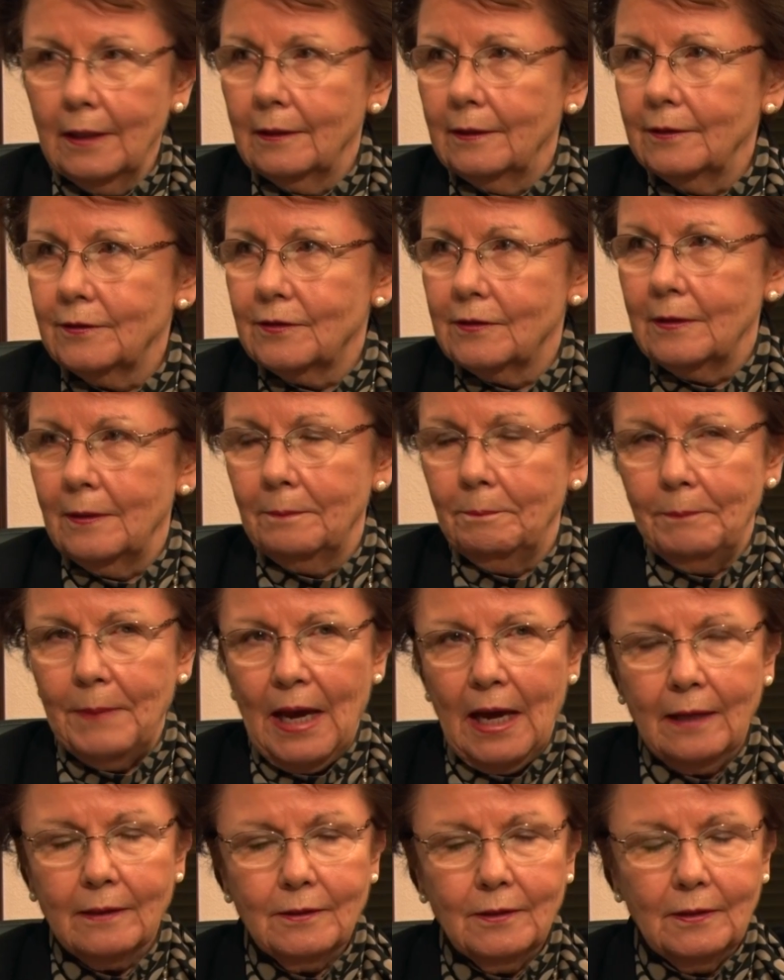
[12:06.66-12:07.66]
it's sent
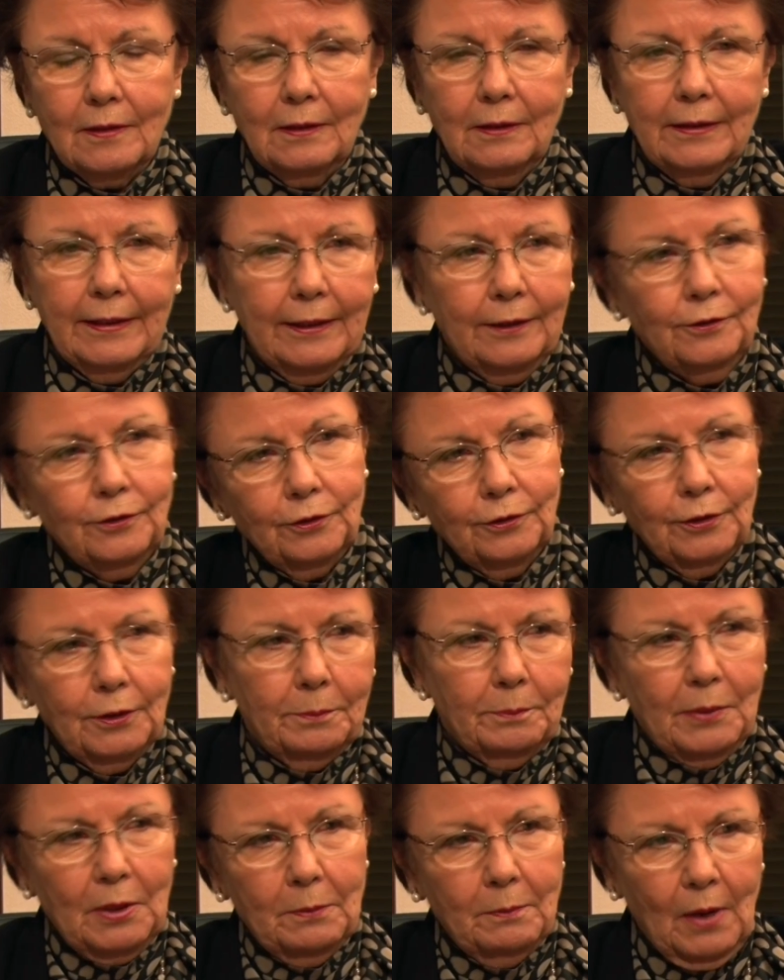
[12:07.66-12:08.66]
back to the lender to
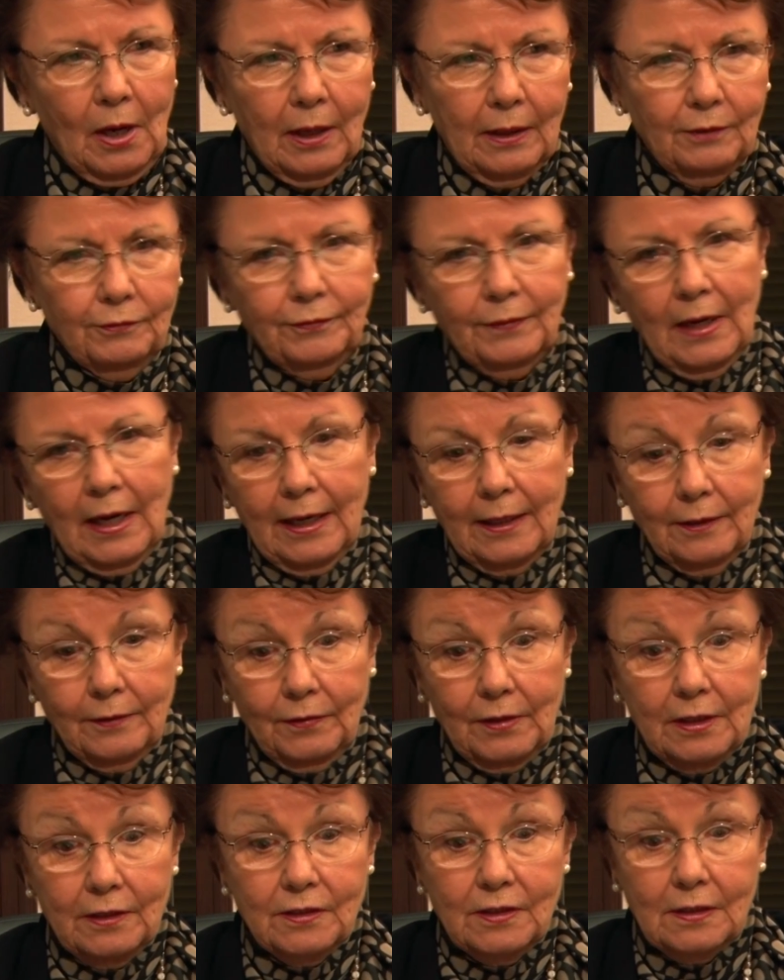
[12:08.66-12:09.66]
be modified and
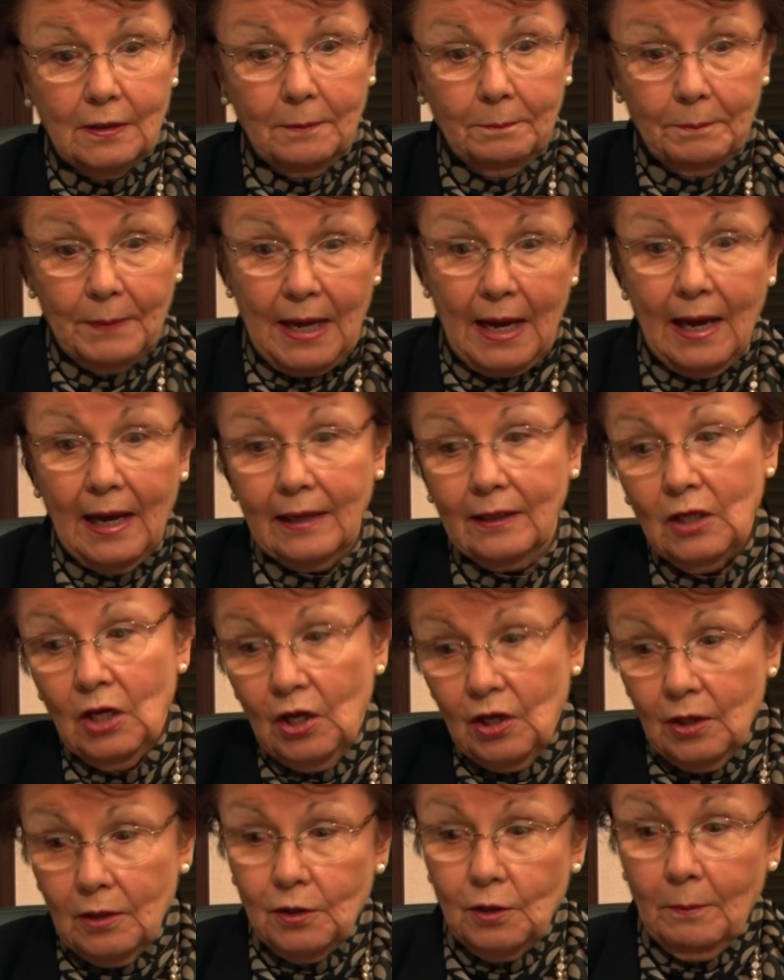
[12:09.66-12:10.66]
then sent back.
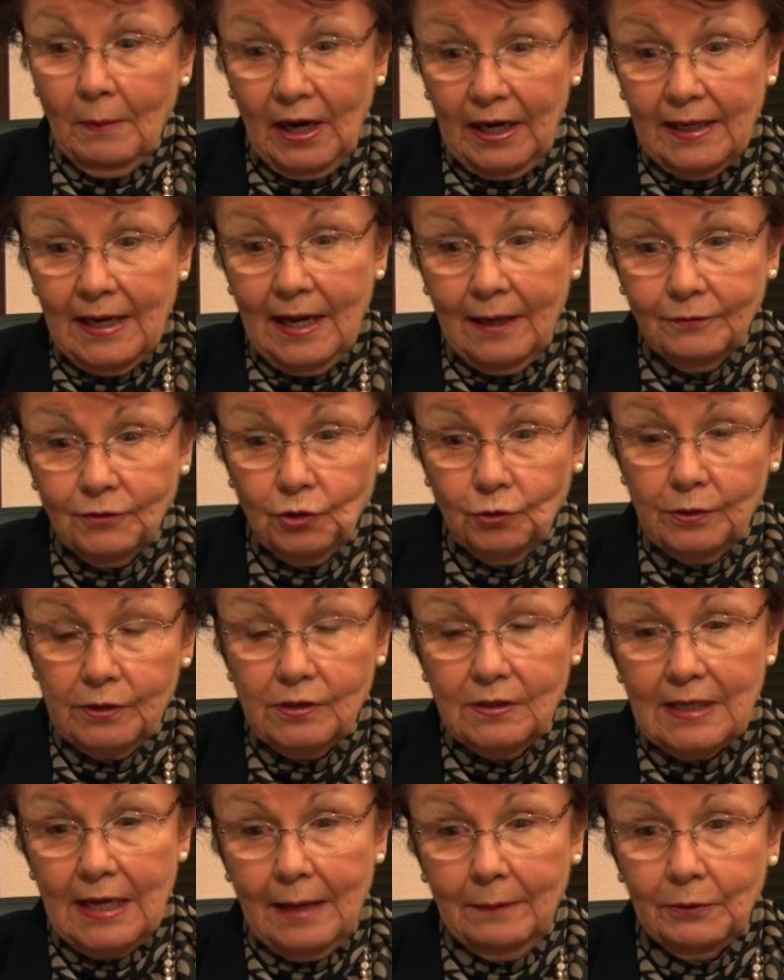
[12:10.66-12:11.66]
You might have to
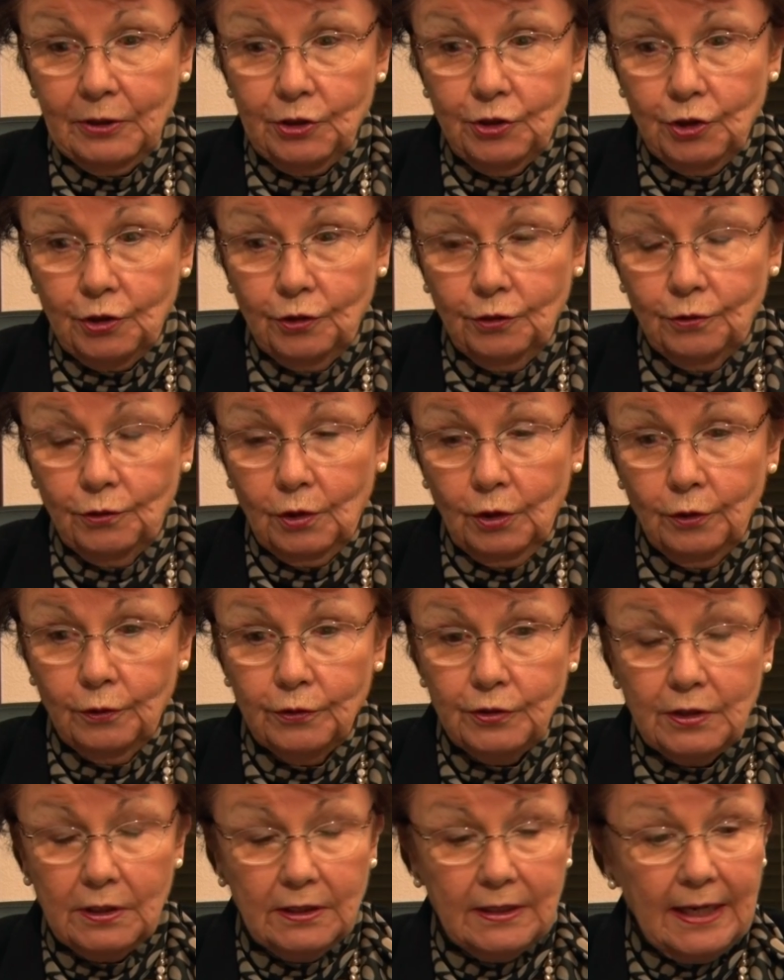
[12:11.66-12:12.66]
establish a new
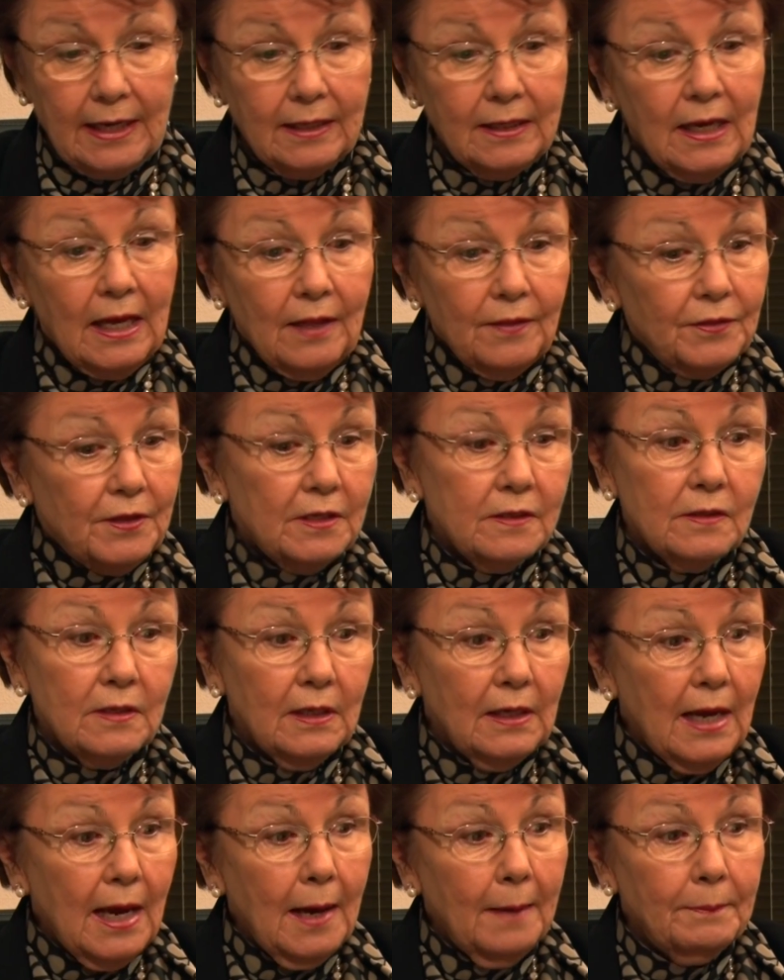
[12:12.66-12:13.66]
closing date. This
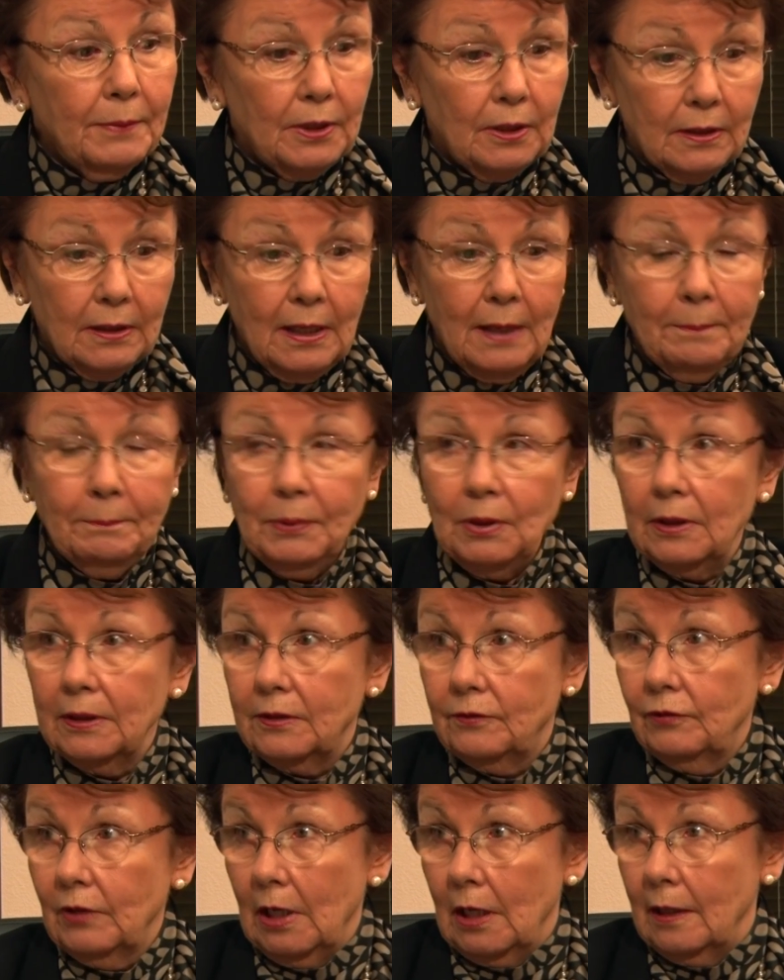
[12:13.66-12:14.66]
can happen a couple
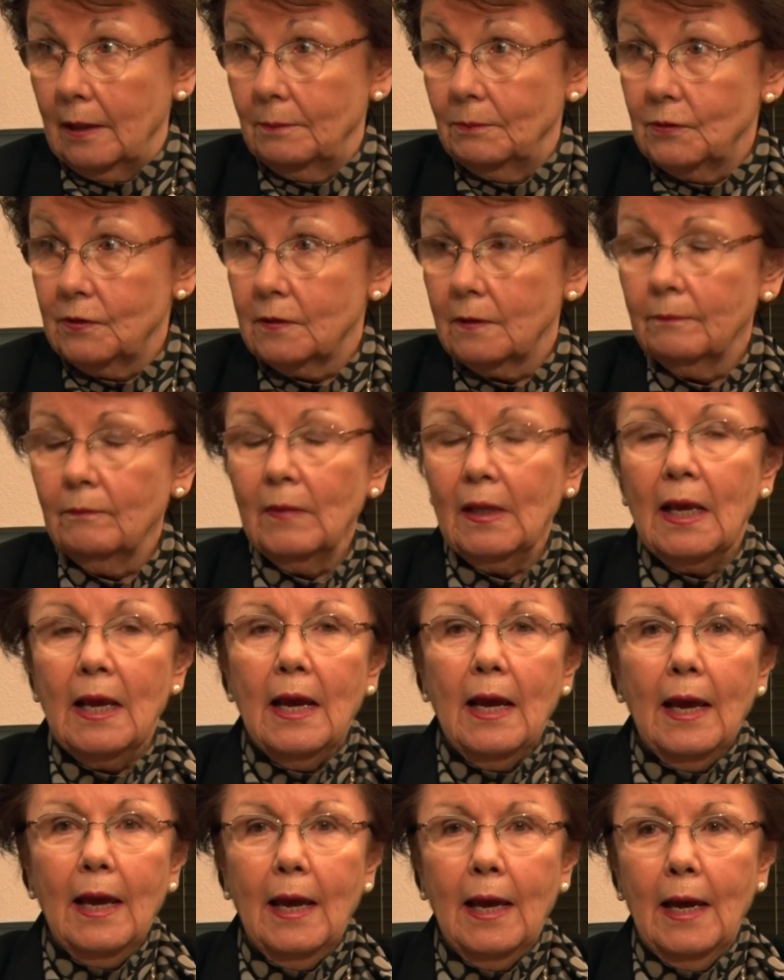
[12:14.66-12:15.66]
of times,
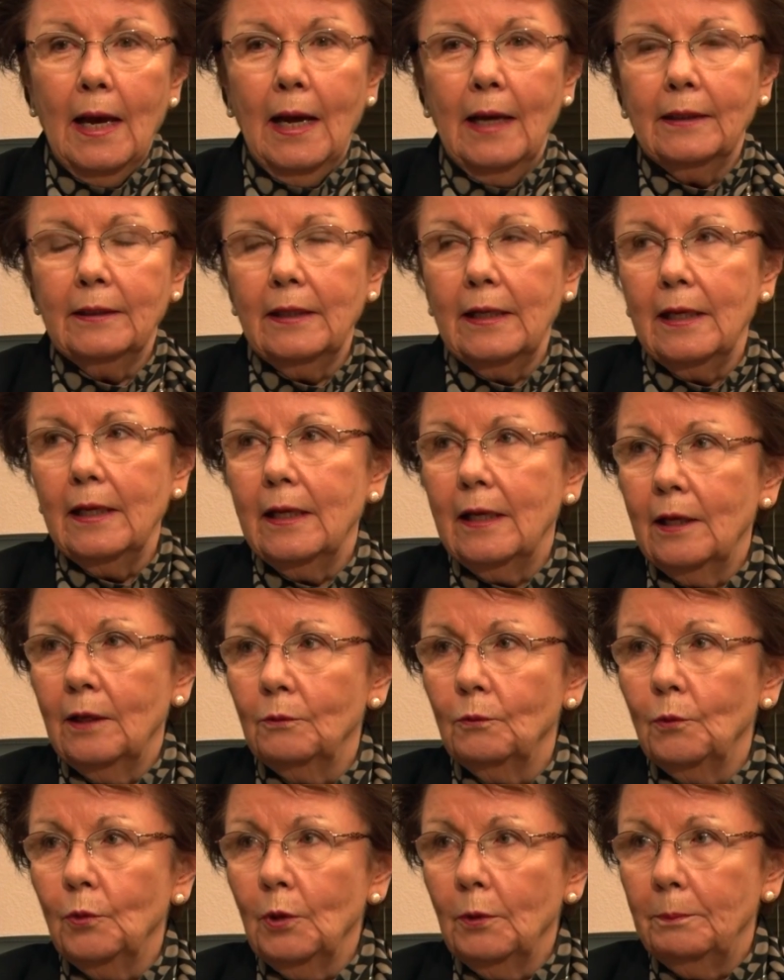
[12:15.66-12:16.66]
and
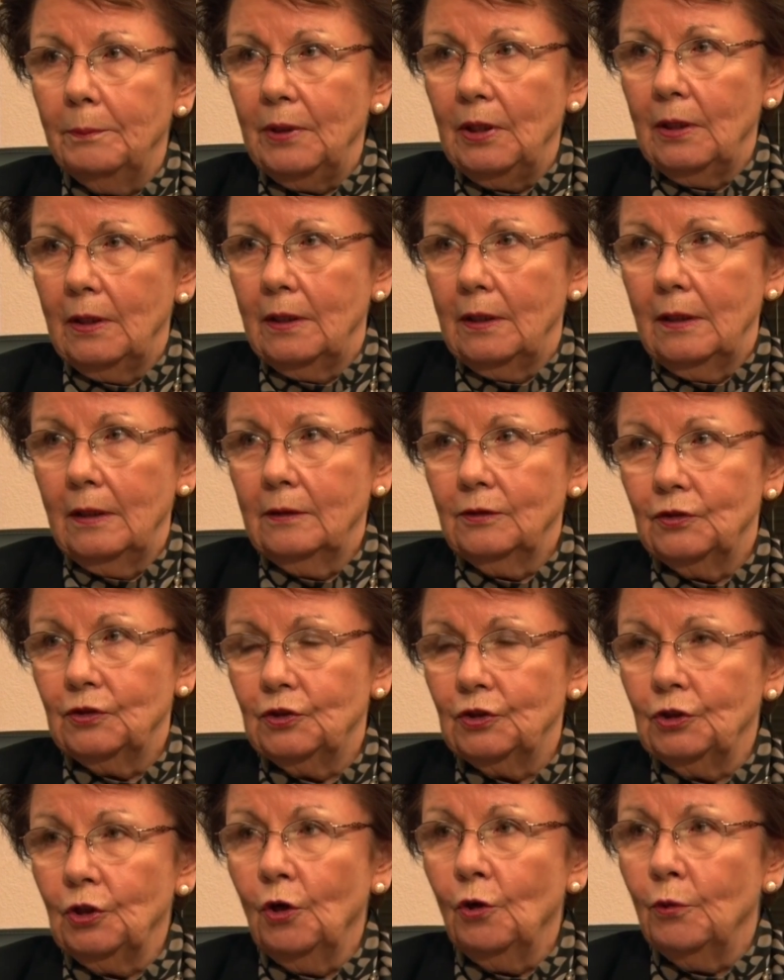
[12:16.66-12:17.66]
it will be
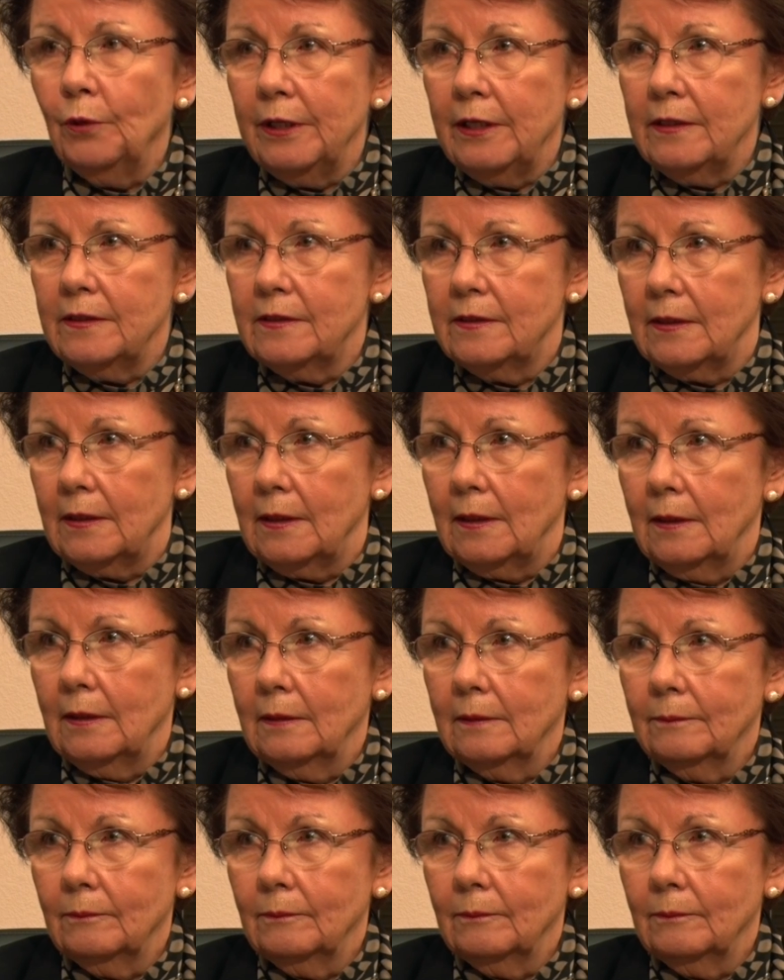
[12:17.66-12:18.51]
so easy